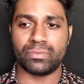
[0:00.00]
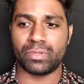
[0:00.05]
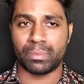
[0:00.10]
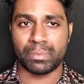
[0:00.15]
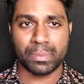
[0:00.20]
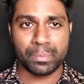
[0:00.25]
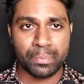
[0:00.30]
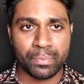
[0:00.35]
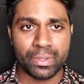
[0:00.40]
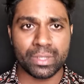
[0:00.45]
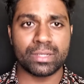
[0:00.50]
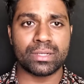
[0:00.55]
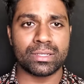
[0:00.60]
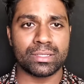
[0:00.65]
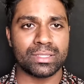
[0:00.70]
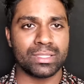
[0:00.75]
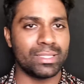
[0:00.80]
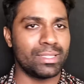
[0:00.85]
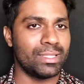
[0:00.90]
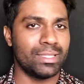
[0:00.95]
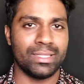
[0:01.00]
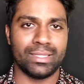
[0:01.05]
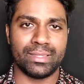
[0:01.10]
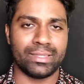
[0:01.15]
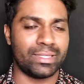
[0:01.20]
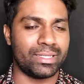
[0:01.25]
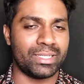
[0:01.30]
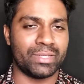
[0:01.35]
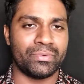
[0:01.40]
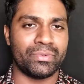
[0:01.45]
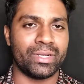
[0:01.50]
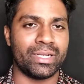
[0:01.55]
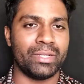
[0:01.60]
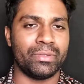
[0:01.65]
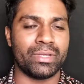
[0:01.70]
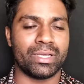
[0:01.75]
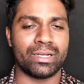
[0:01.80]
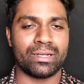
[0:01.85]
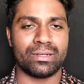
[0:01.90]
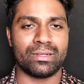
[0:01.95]
from a book, then
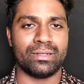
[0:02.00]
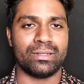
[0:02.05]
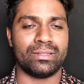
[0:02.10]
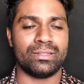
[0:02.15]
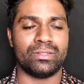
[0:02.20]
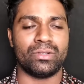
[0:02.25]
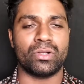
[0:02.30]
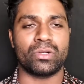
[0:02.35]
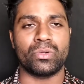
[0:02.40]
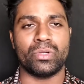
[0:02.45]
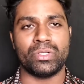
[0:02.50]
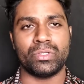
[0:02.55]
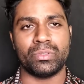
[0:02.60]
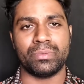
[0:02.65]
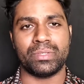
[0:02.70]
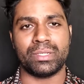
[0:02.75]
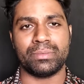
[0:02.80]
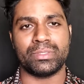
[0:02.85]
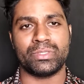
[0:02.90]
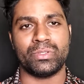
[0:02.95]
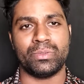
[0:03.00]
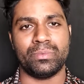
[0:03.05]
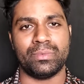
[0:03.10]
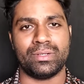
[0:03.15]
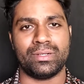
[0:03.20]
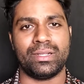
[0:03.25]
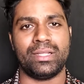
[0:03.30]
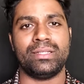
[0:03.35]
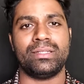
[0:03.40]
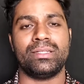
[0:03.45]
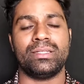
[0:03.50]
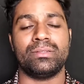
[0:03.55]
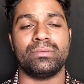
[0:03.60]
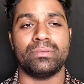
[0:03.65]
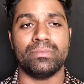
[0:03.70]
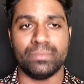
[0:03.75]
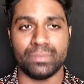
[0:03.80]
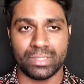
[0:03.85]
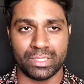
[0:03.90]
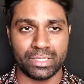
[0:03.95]
definitely you are not going to become a swimmer, right?
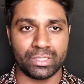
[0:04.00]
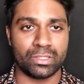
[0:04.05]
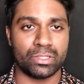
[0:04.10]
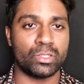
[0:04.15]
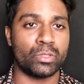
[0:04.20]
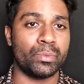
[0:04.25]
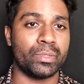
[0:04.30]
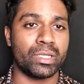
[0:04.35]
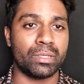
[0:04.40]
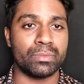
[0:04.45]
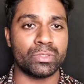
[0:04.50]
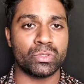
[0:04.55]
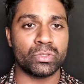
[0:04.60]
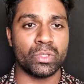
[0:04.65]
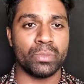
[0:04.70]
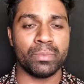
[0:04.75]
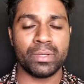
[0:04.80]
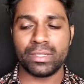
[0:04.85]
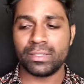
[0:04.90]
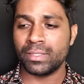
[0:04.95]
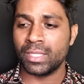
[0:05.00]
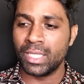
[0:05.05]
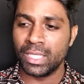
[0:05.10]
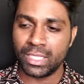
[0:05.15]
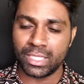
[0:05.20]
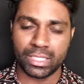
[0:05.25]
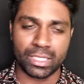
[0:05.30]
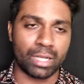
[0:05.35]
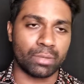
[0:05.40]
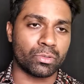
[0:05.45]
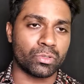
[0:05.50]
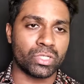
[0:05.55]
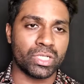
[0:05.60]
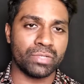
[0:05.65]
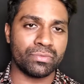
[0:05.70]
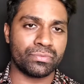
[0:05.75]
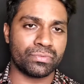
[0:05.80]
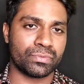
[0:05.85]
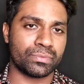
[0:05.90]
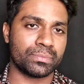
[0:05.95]
In order to become a swimmer, you have
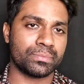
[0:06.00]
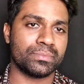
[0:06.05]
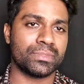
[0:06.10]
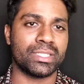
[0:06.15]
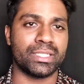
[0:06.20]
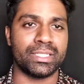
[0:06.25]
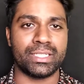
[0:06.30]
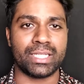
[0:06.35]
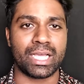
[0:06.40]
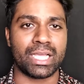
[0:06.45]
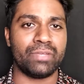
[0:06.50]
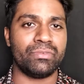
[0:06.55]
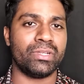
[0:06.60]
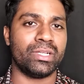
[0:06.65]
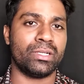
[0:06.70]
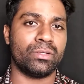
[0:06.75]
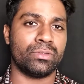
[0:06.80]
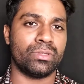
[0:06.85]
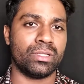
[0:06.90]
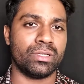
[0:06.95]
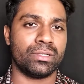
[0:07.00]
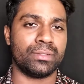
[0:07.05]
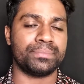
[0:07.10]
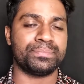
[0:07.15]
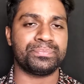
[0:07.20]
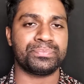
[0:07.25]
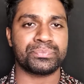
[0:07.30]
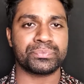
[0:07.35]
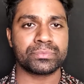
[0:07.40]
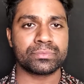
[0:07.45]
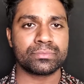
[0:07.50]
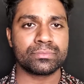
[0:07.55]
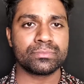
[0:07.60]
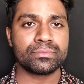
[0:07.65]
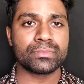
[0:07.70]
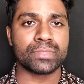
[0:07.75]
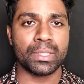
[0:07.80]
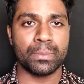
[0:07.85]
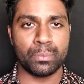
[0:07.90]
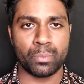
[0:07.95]
to dive into the
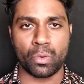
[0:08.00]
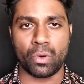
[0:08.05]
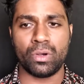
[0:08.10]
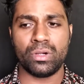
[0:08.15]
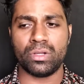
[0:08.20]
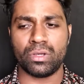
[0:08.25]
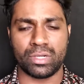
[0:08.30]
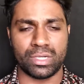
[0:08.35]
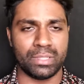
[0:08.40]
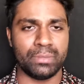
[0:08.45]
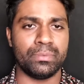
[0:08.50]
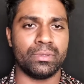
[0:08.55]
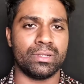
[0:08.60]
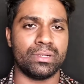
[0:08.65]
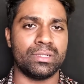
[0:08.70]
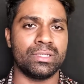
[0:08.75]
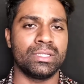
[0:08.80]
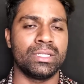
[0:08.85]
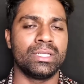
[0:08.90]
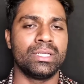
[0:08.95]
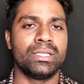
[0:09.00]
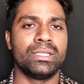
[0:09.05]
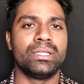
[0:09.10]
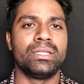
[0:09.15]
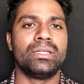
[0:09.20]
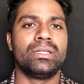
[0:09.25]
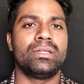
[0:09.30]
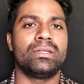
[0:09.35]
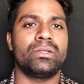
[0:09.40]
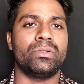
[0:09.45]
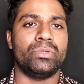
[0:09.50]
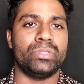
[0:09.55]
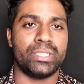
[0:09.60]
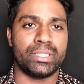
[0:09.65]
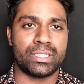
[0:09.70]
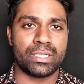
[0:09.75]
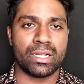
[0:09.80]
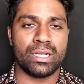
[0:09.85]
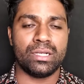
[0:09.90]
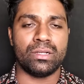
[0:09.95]
pond or river with a
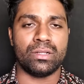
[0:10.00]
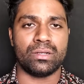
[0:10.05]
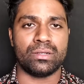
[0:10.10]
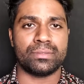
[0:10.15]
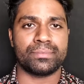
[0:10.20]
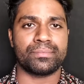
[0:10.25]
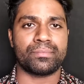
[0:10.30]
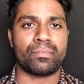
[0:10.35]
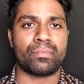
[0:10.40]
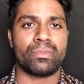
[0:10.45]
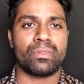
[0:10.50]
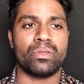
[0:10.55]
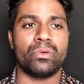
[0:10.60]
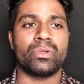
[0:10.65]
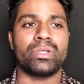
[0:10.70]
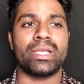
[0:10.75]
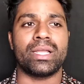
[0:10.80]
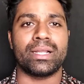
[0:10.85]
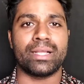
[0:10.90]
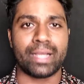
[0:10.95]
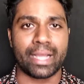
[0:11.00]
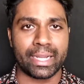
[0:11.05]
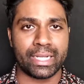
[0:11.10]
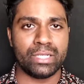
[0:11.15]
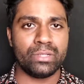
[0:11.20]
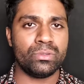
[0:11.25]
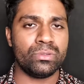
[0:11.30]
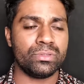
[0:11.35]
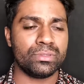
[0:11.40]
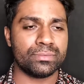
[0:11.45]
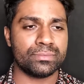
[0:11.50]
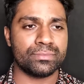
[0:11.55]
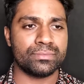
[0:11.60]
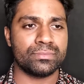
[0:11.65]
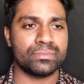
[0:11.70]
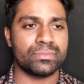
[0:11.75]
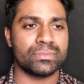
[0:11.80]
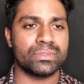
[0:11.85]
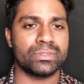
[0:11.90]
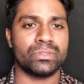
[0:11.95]
trainer who can guide you,
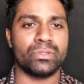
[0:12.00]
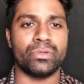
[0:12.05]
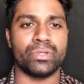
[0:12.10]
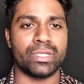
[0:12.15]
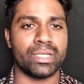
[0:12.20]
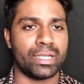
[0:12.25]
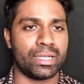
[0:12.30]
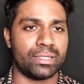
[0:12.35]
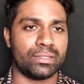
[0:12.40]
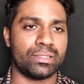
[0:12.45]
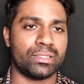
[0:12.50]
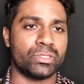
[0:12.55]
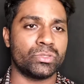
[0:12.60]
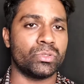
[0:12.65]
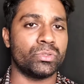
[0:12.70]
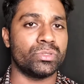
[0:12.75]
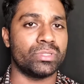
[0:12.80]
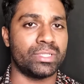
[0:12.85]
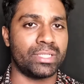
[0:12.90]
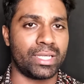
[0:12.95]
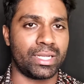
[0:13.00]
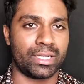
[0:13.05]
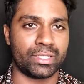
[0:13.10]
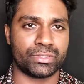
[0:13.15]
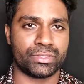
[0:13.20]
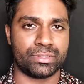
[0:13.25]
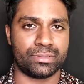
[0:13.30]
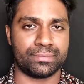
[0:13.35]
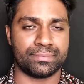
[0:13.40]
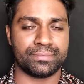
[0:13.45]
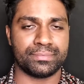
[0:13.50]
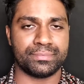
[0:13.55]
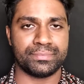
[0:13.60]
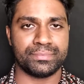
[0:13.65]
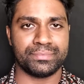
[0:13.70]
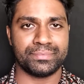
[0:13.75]
who can show you the direction,